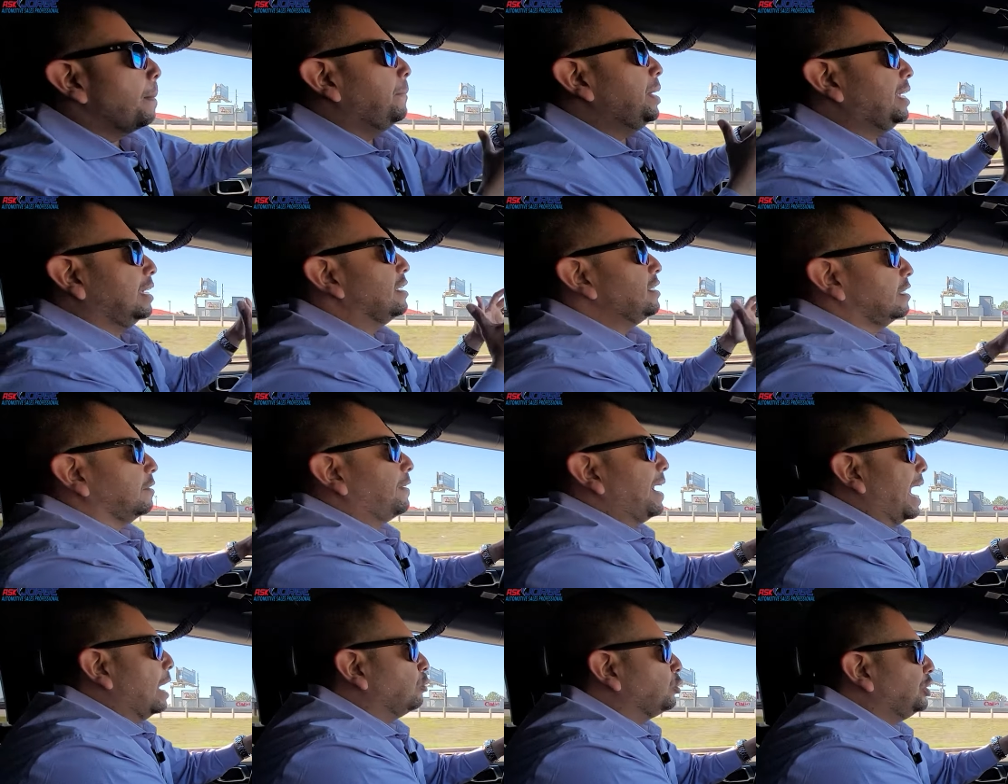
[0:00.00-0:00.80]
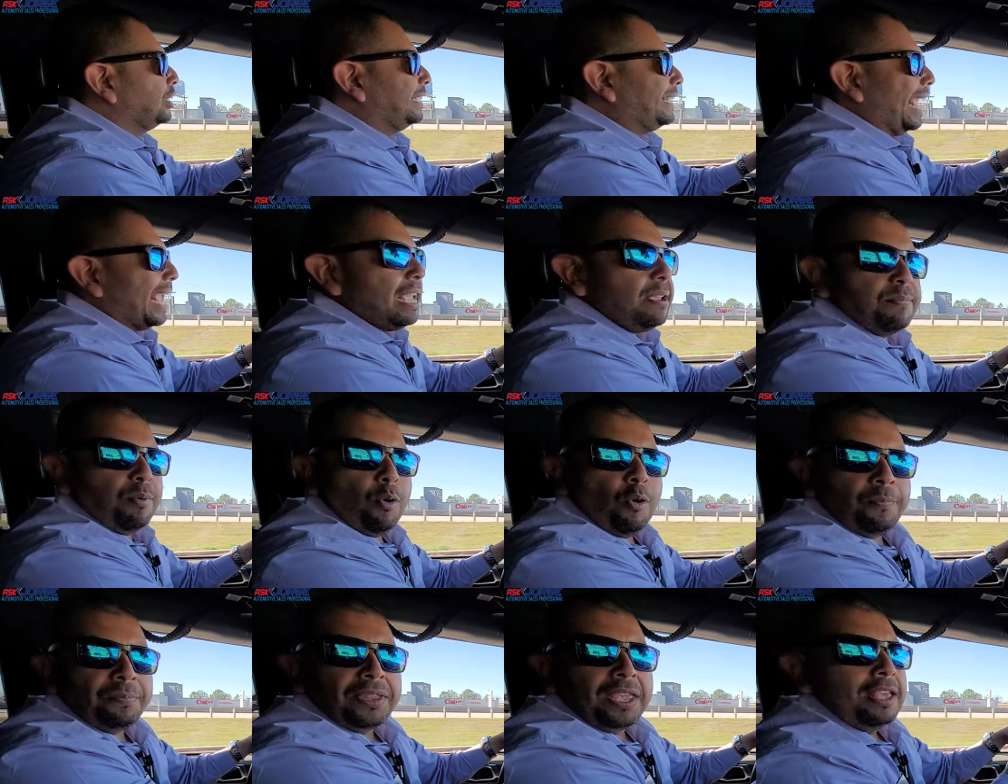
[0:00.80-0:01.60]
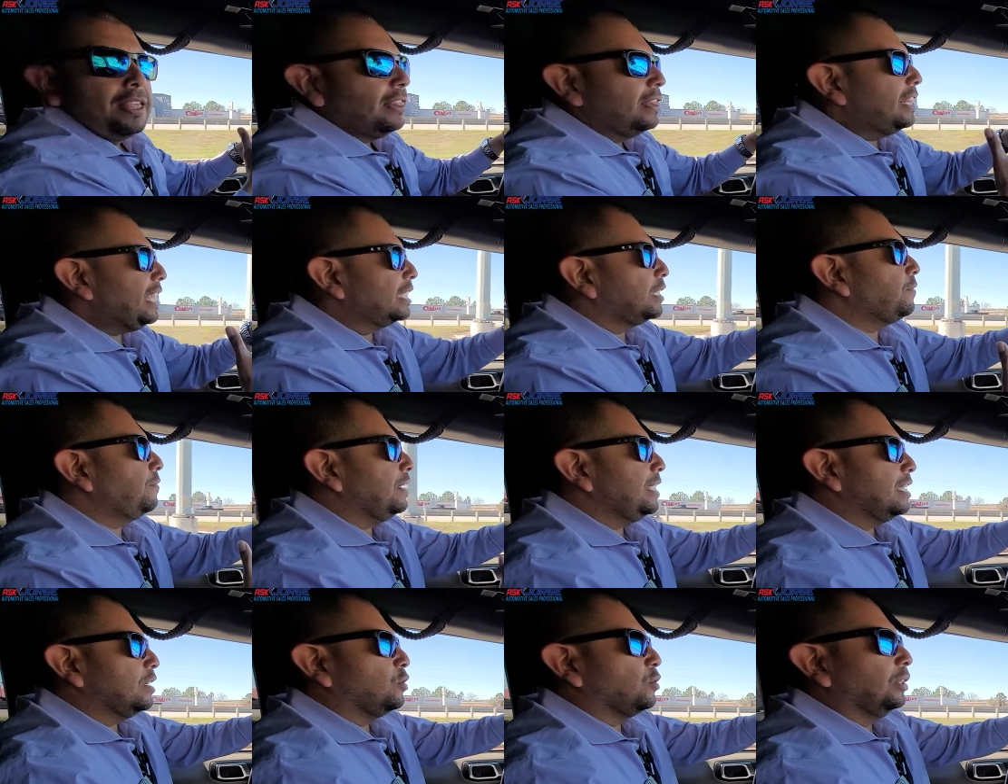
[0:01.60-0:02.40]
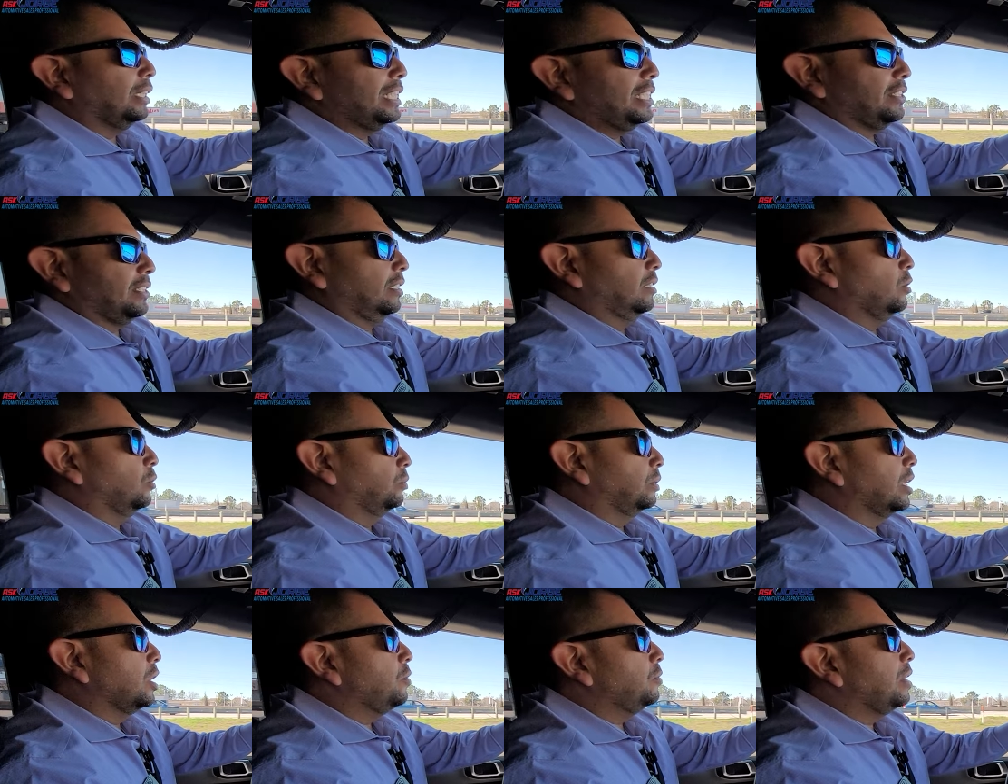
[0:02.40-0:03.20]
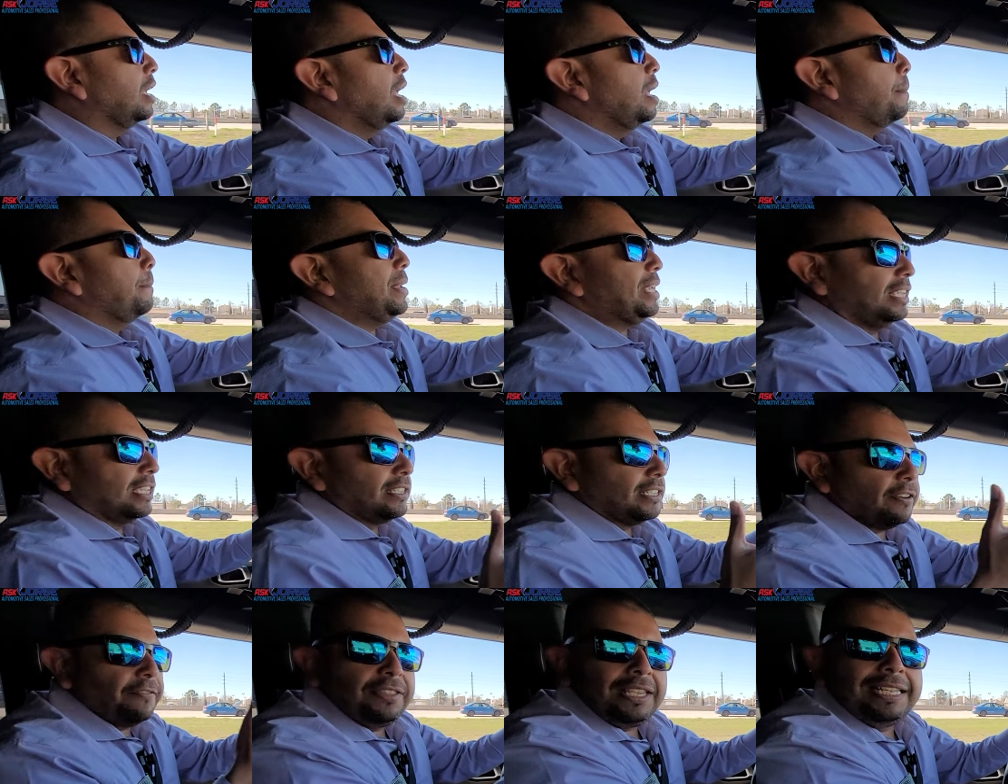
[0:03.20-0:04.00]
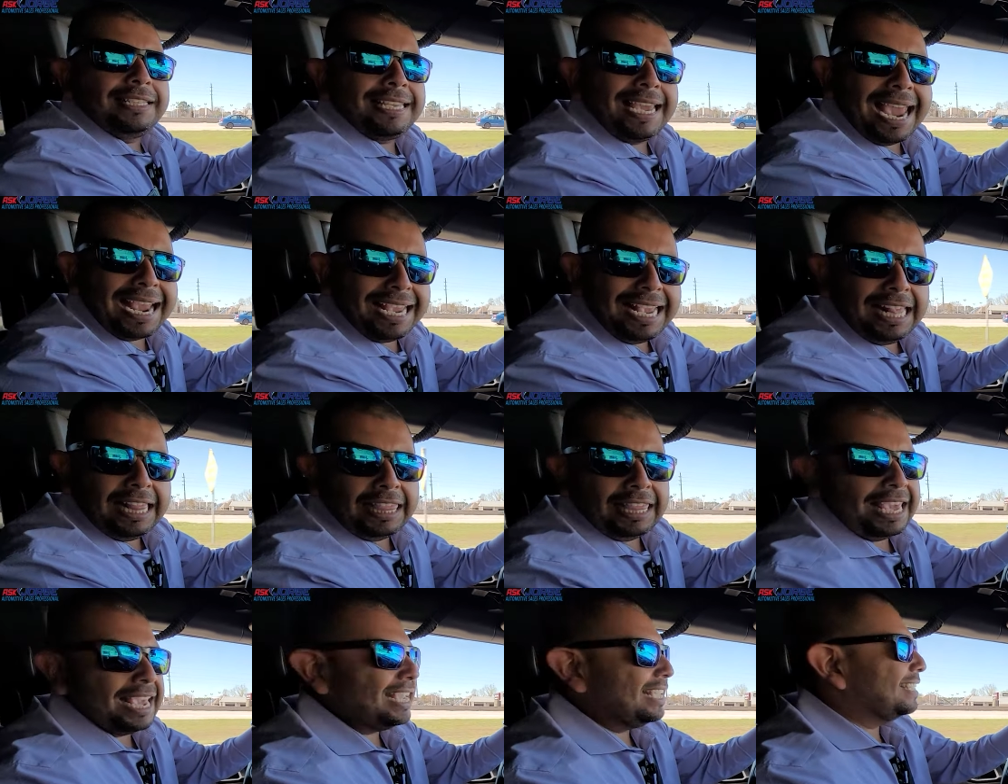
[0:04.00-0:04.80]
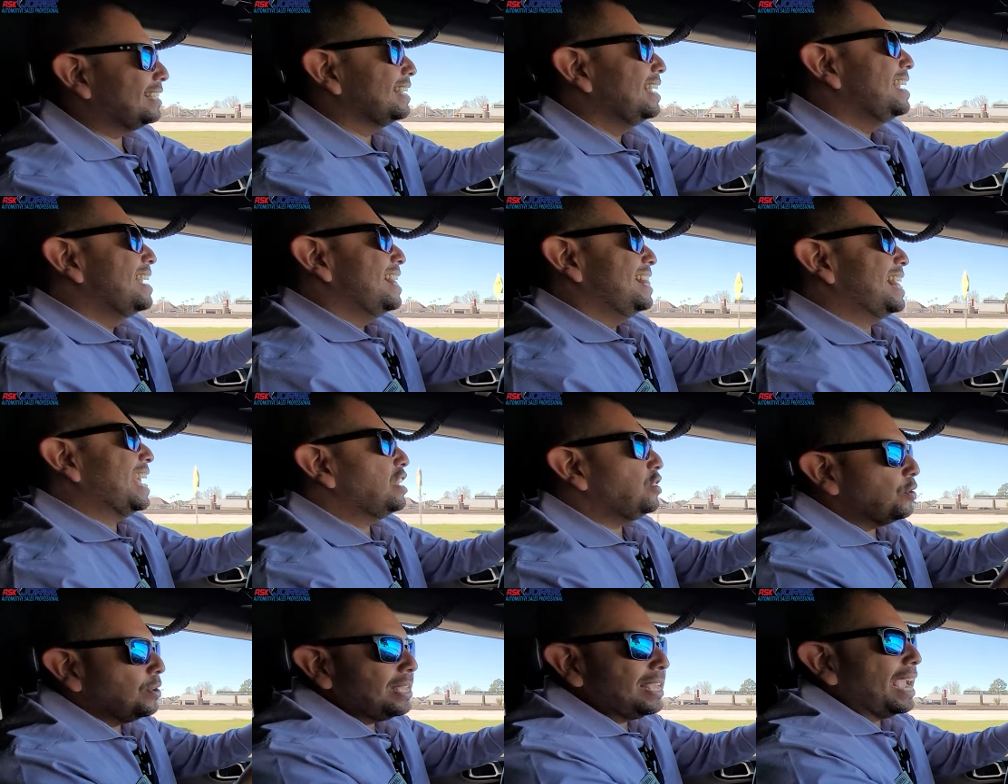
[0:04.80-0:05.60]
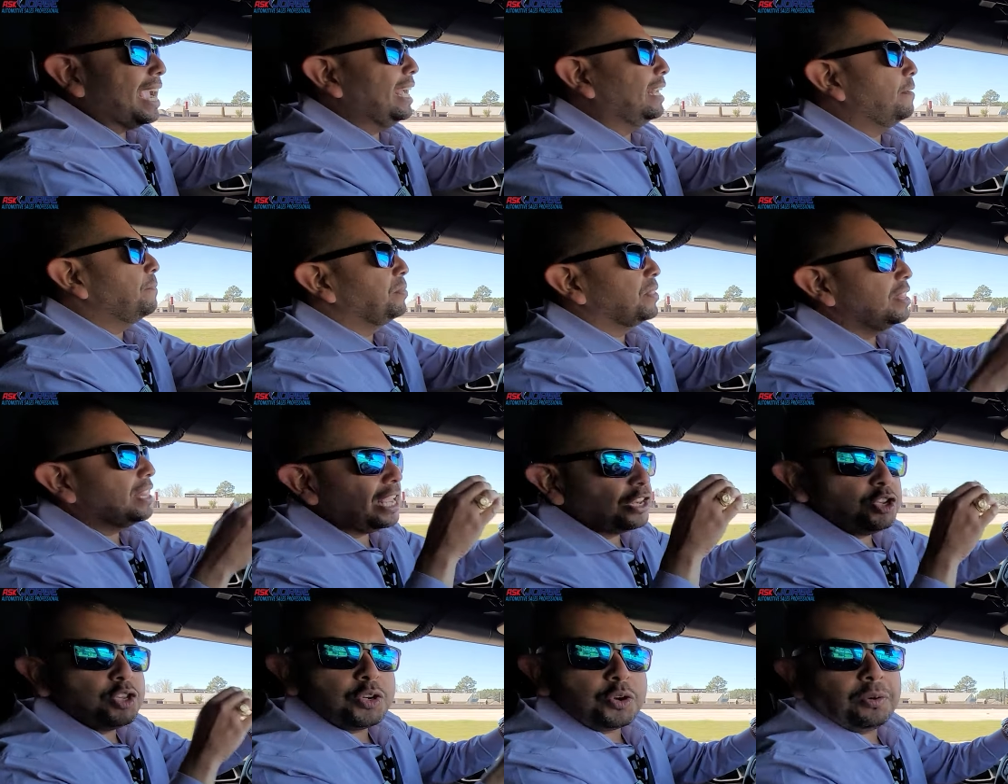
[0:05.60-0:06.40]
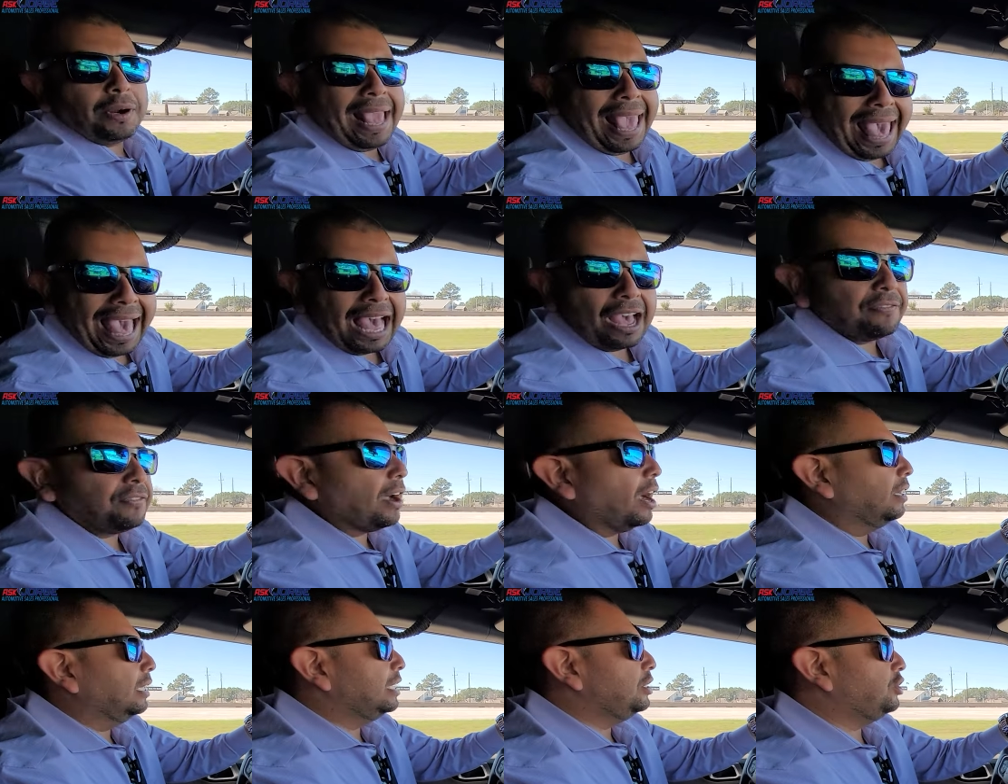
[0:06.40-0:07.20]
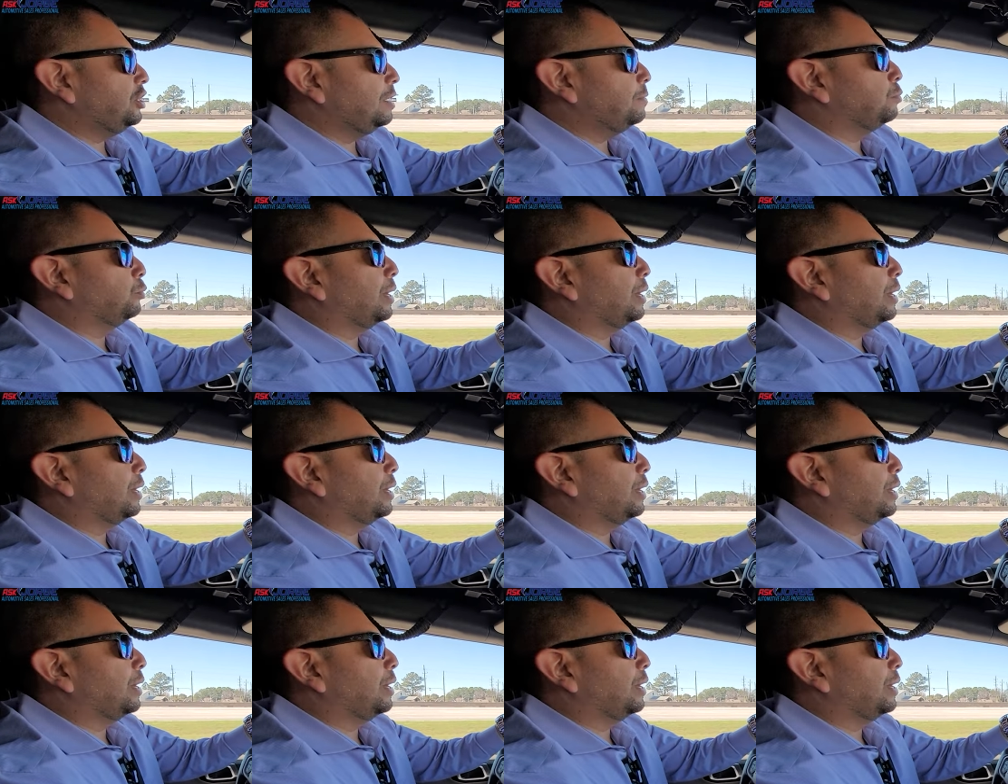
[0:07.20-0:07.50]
because of how stable this vehicle is on the road, because of the techie things that you get that you don't have on a Jeep